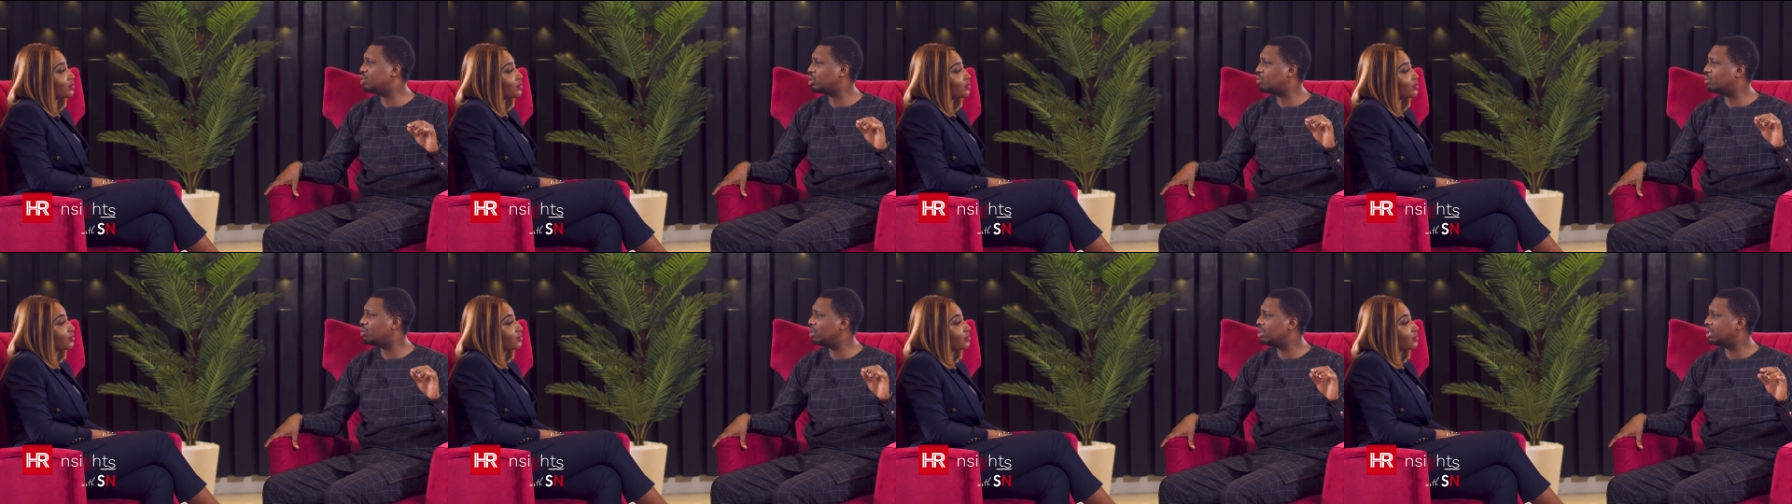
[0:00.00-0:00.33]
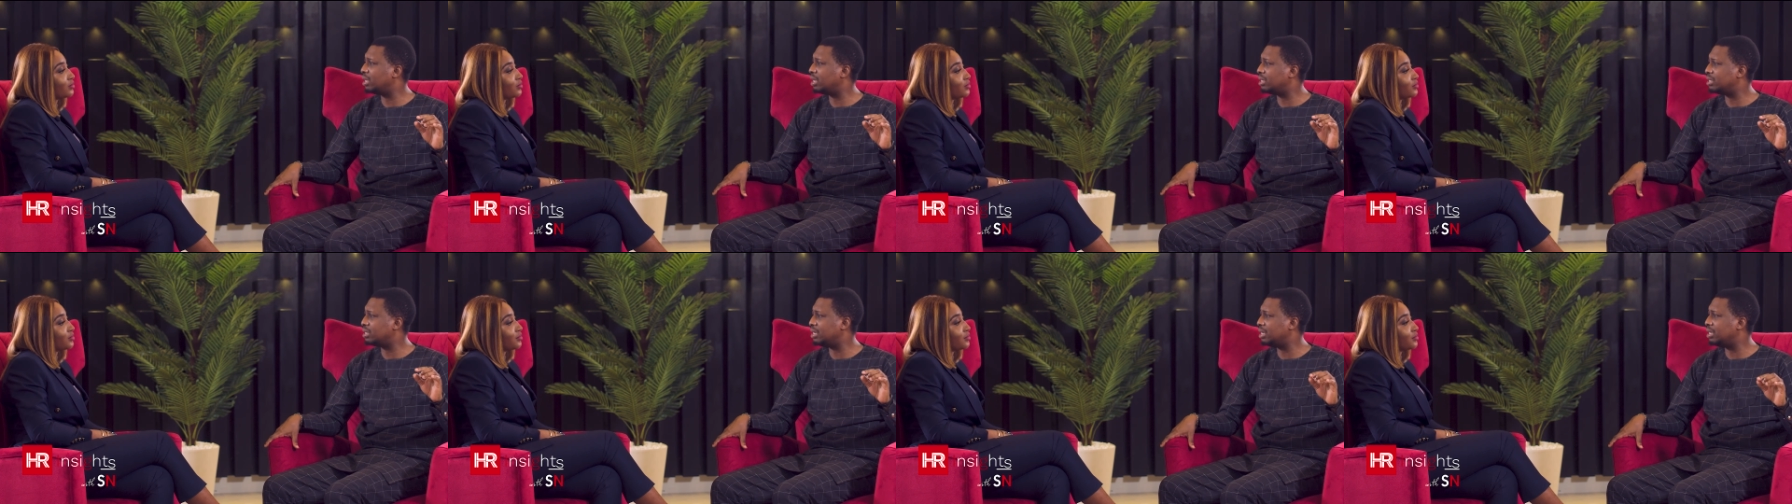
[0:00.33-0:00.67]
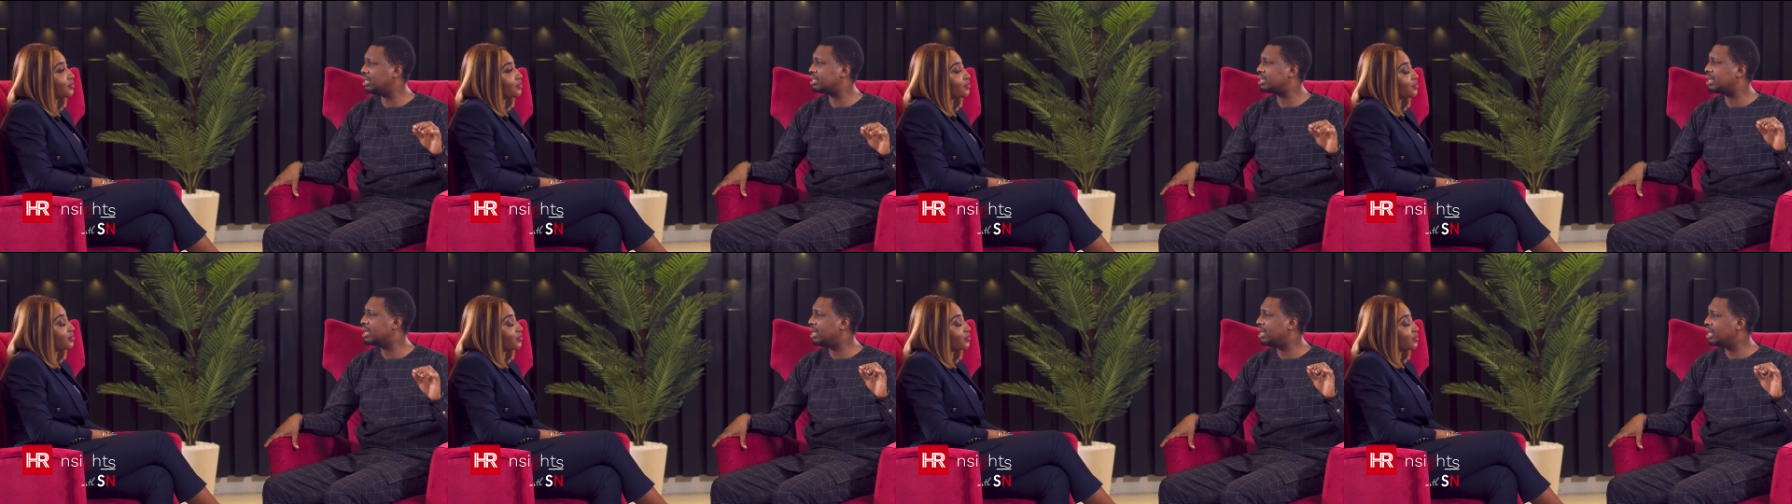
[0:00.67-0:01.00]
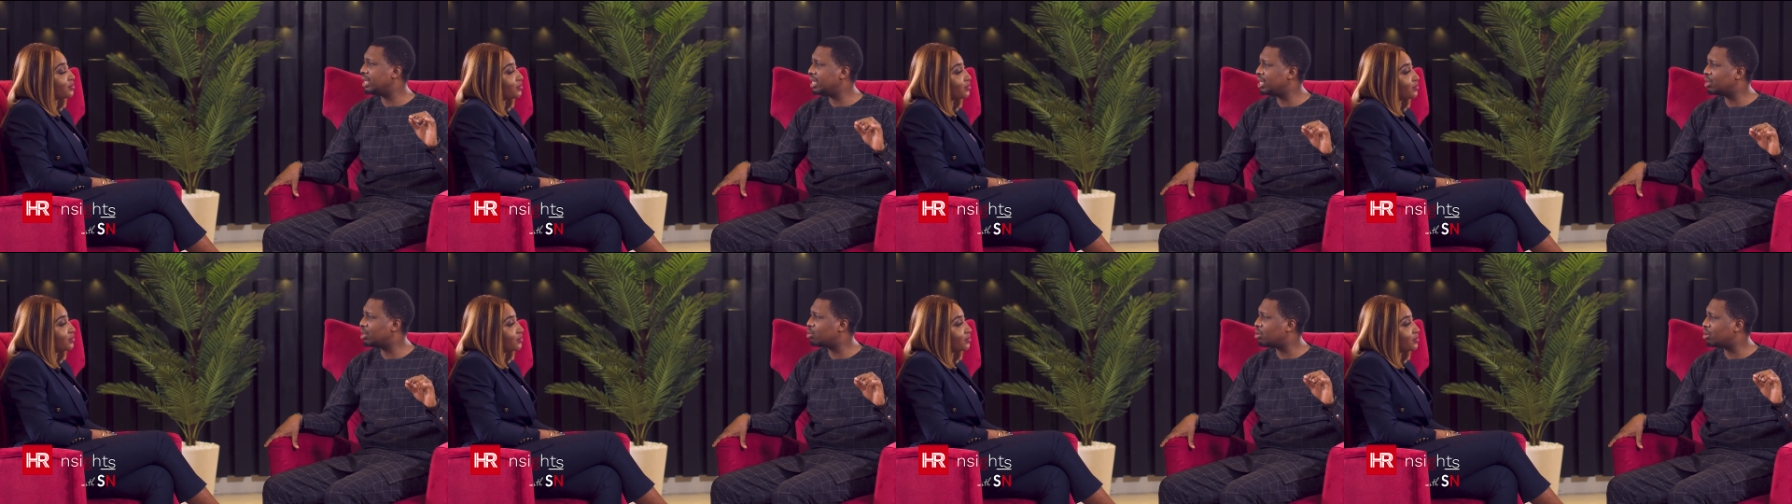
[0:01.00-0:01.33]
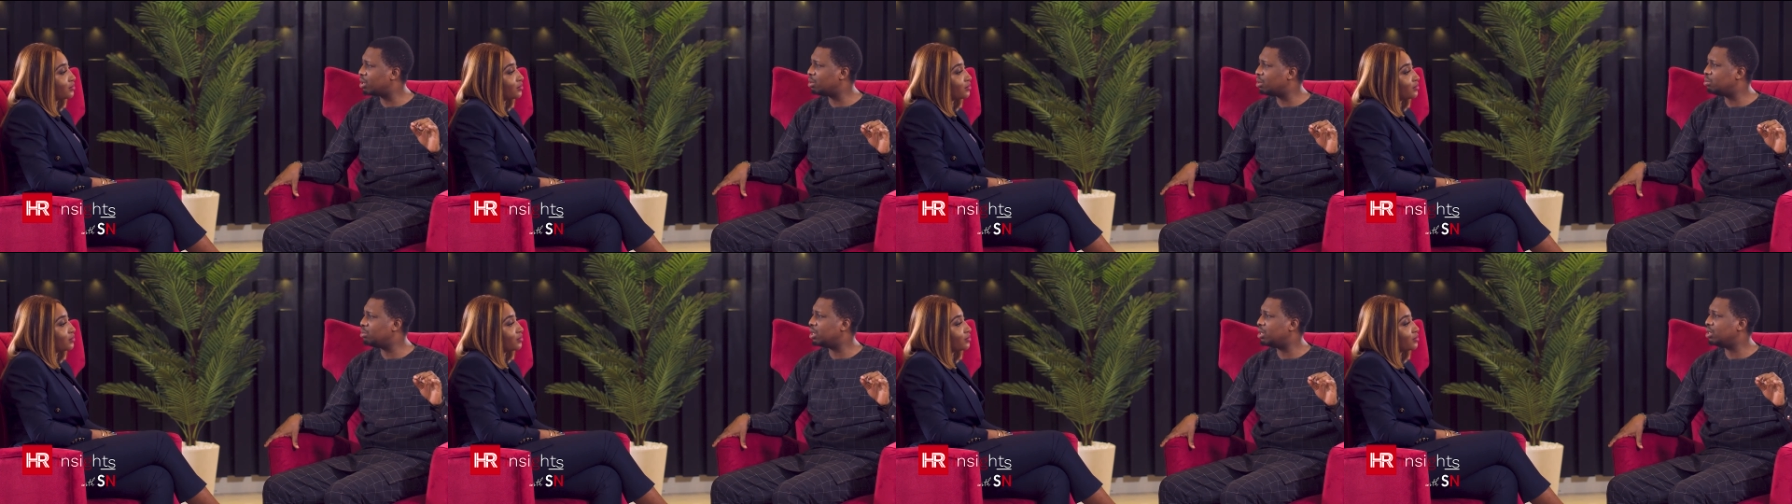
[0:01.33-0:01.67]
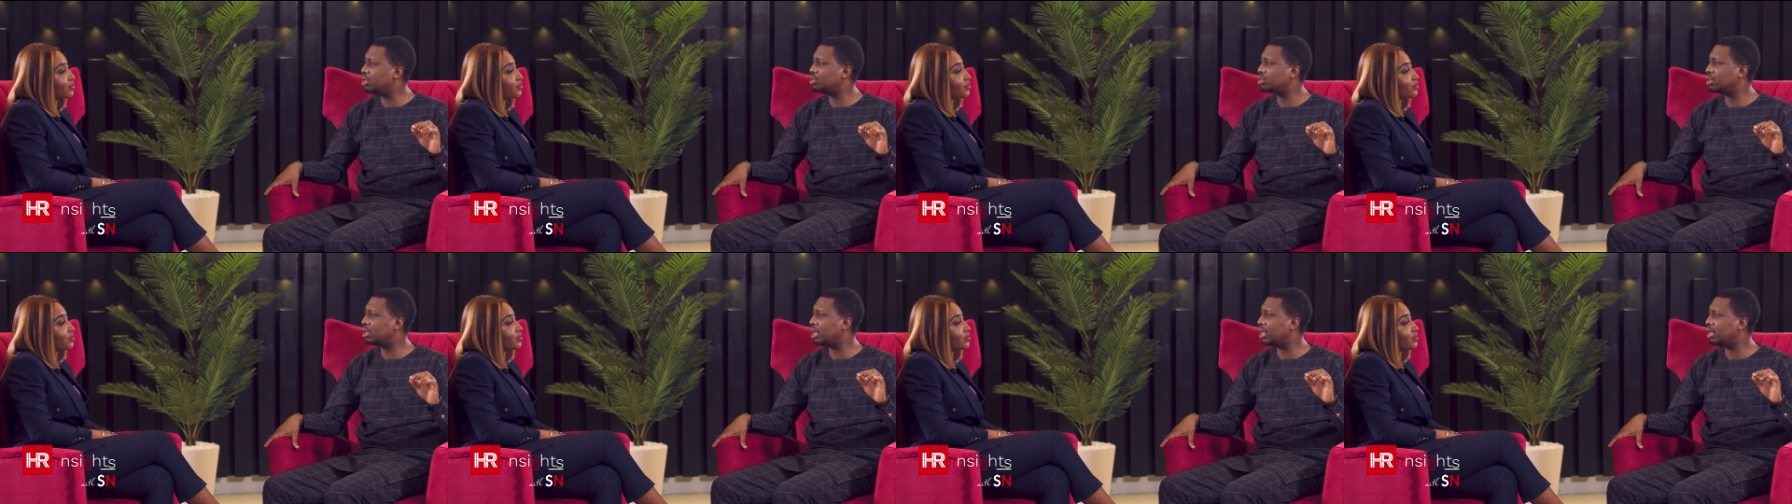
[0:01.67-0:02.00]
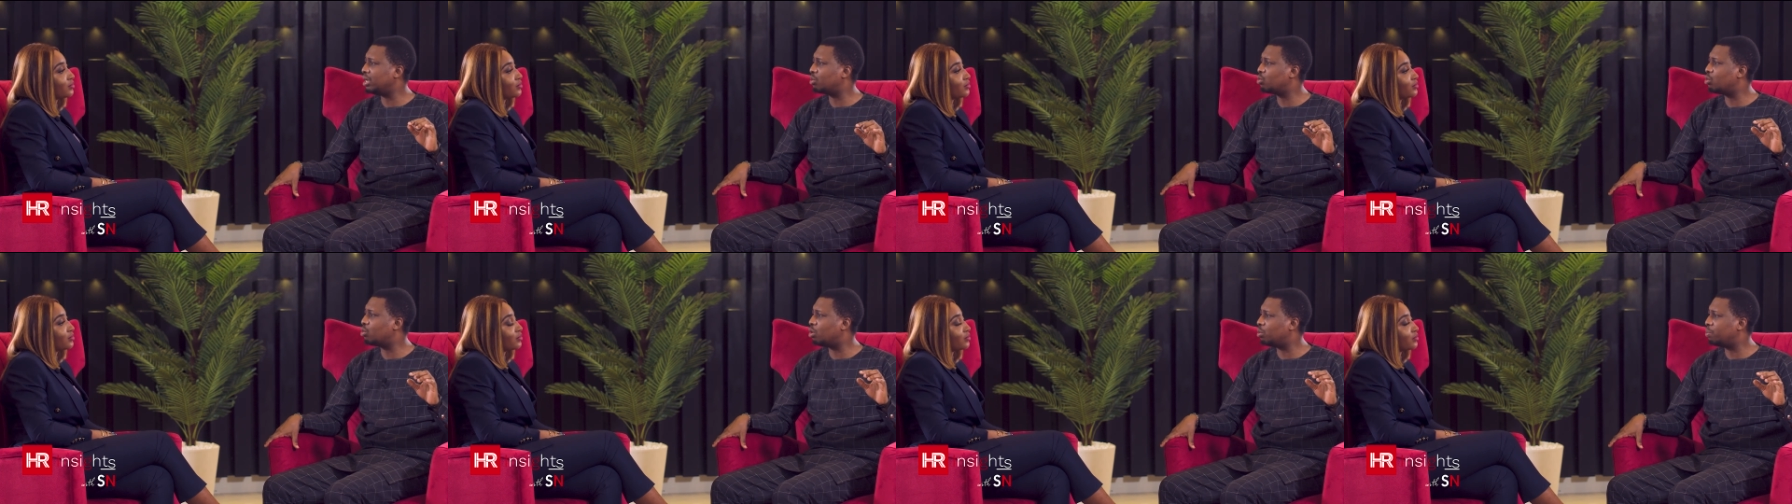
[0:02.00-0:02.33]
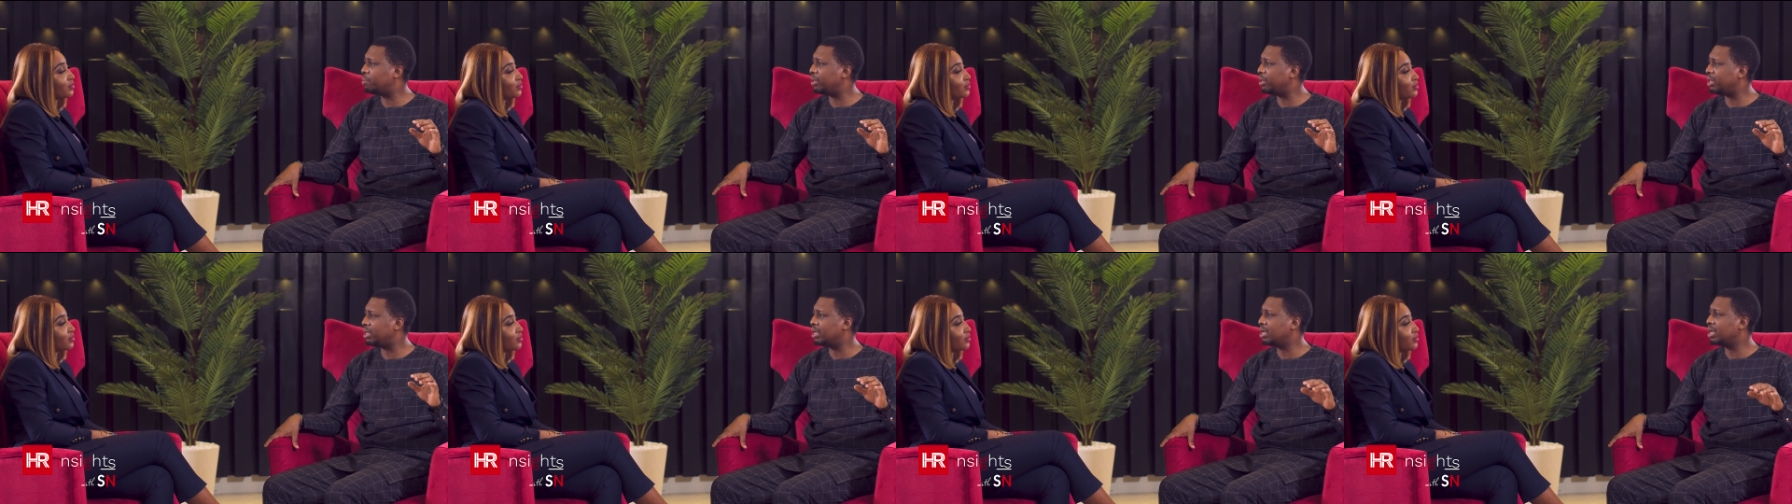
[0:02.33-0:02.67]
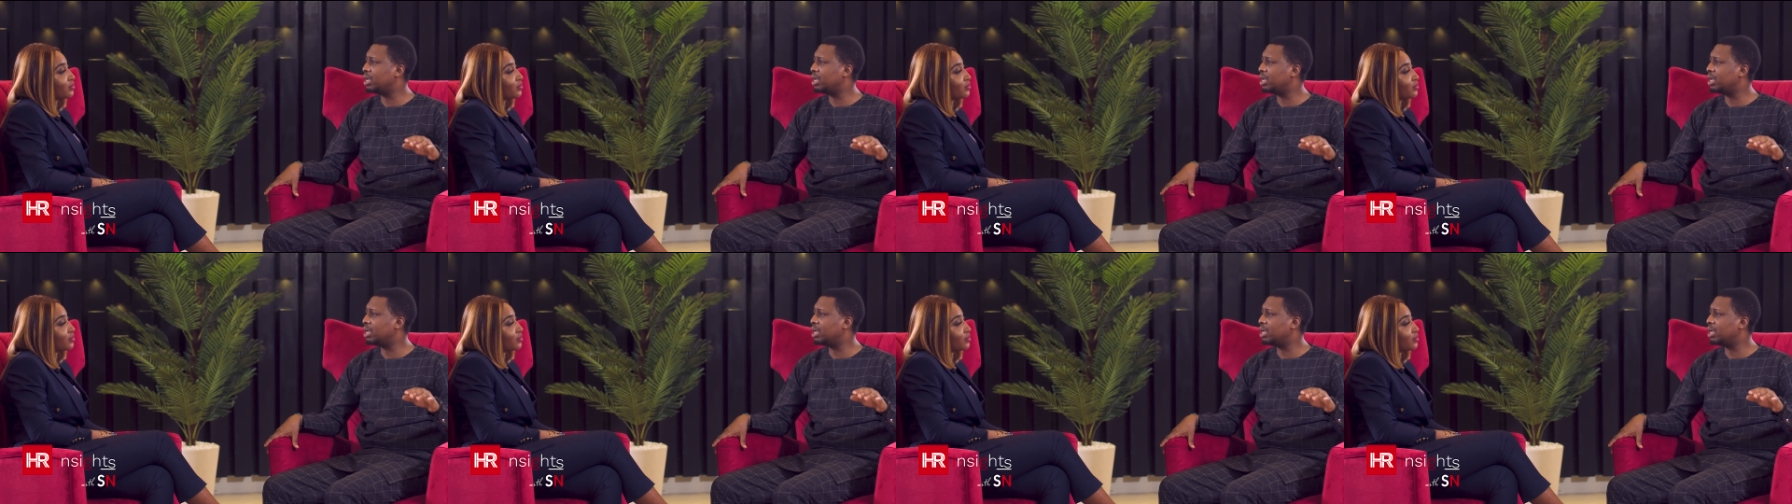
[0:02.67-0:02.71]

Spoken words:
138, equal remuneration and equal pay.